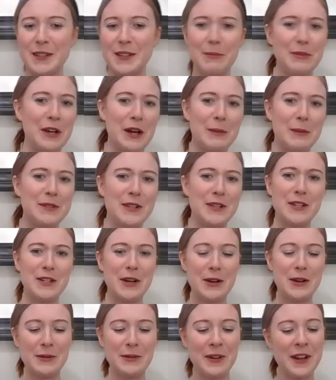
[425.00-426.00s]
sometimes they
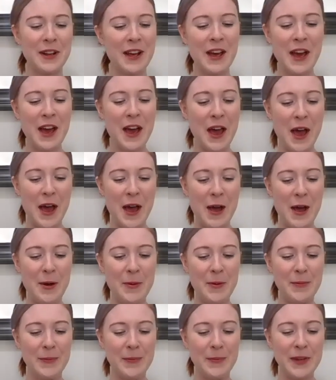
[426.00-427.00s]
don't.
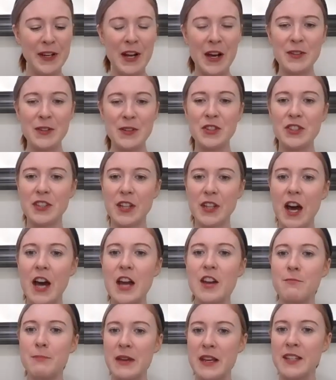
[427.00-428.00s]
You know, so it just
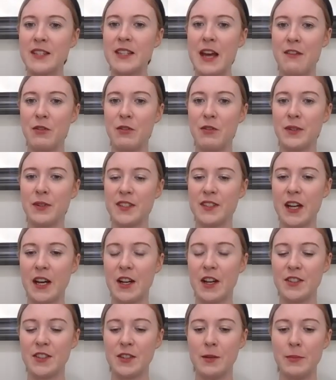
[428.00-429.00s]
kind of means that everyone
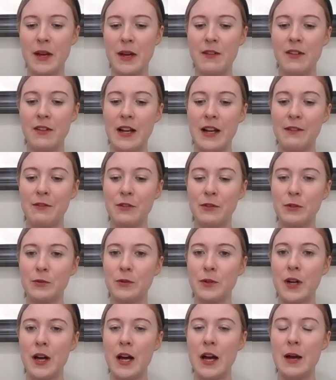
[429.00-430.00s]
starts on a bit of a
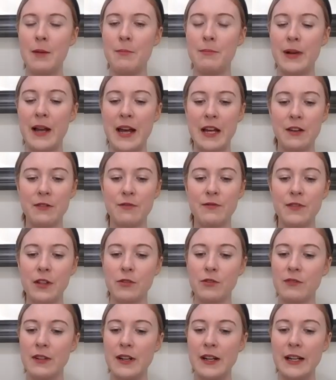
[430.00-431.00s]
level playing
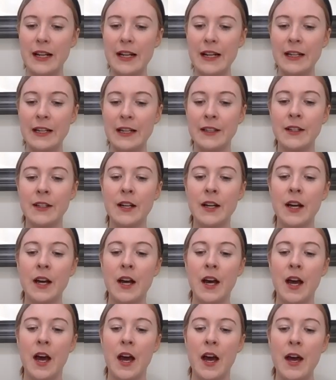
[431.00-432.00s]
field, really.
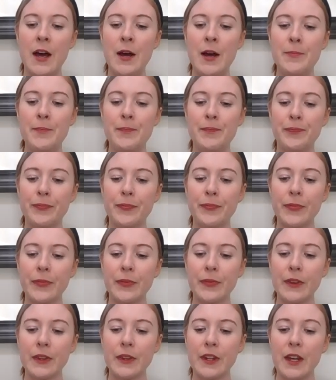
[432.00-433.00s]
And
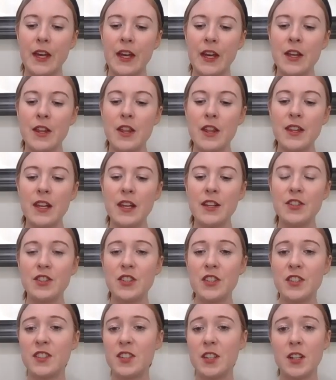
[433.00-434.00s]
the other thing is
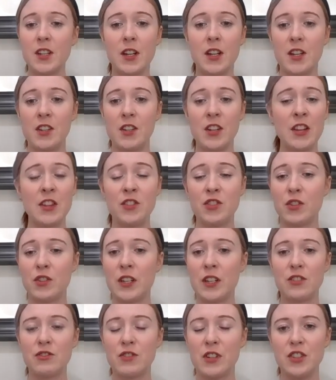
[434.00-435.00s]
just to, in the
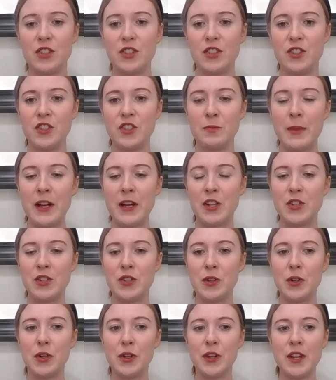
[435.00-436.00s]
joining instructions, just make
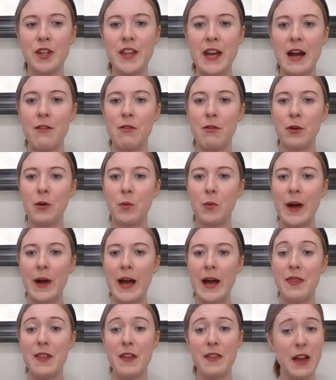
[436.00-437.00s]
sure that they're all
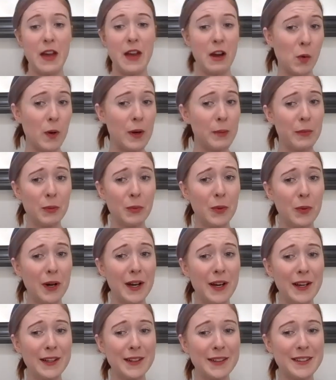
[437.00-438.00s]
aware that their equipment
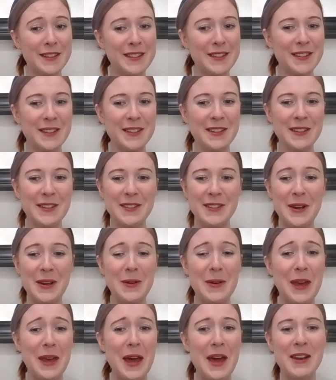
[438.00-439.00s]
works. So
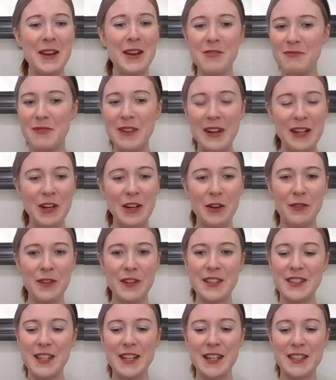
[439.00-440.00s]
again, really
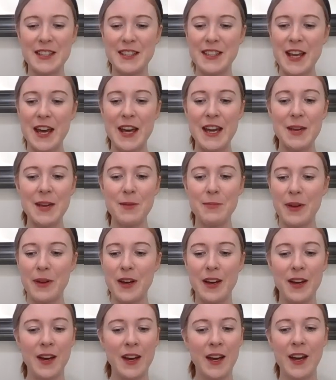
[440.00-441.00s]
obvious thing to say,
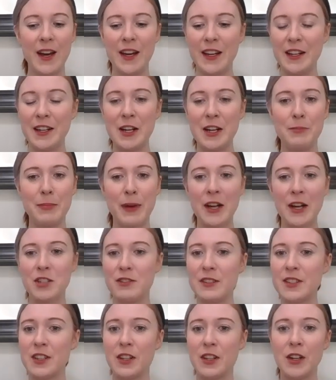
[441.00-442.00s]
but, you know,
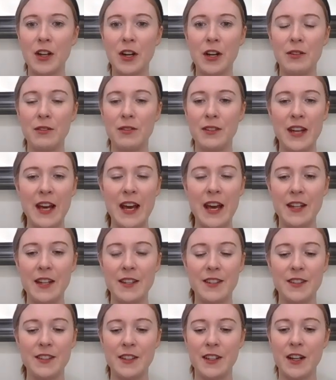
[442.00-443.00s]
batteries can go dead,
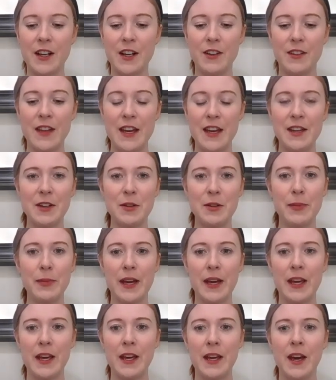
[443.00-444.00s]
you know, they can
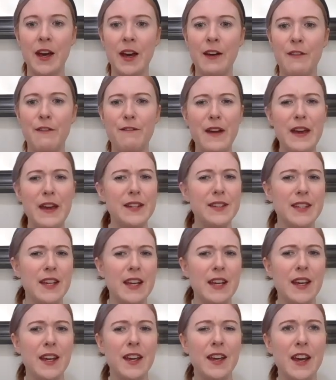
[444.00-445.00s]
be
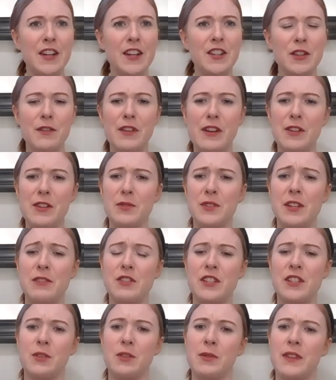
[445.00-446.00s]
facing, I don't know if anyone's ever
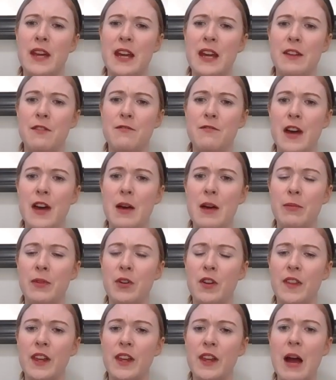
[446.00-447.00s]
done it, but they've
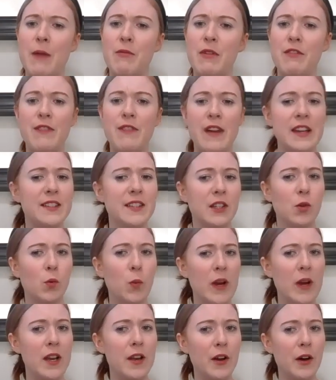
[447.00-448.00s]
got the camera facing a
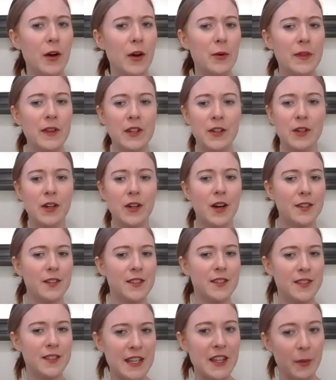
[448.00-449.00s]
window and then you can't
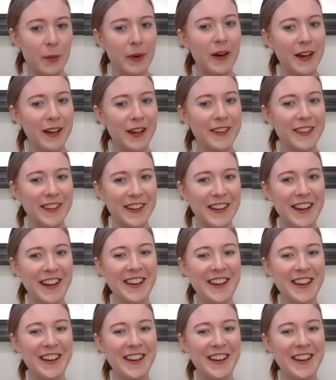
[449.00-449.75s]
see the person.